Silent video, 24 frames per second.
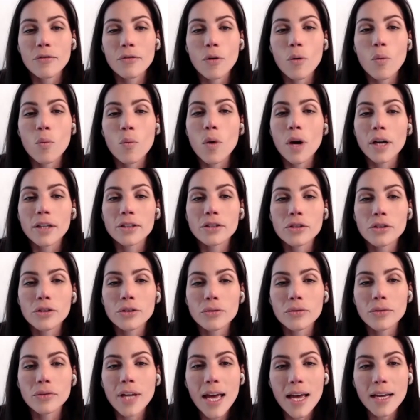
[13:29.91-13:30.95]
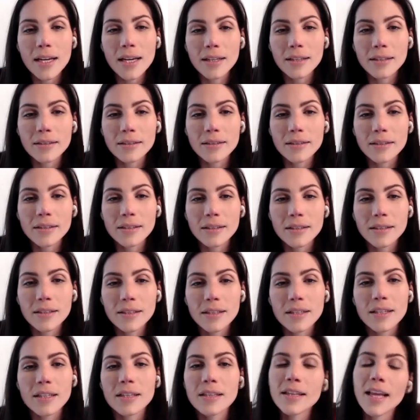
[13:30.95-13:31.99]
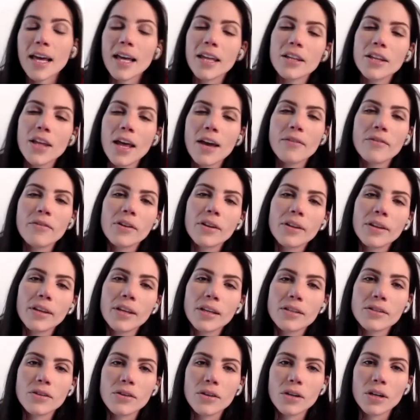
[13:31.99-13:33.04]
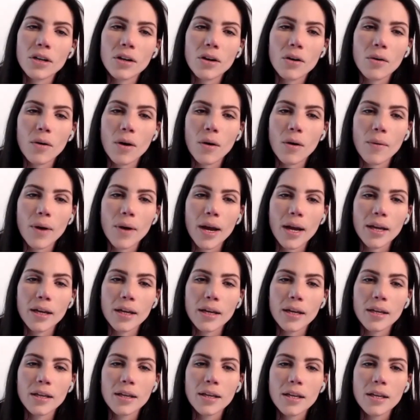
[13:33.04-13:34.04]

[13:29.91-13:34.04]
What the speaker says: for 1, 2 days that everything is going to go away.